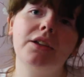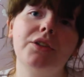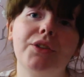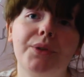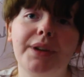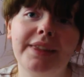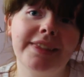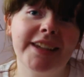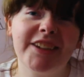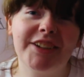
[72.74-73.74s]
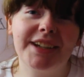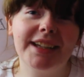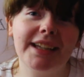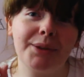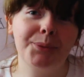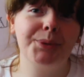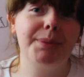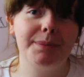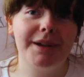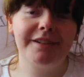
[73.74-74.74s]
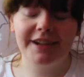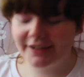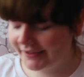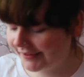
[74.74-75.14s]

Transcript: so in theory it would be better. And it does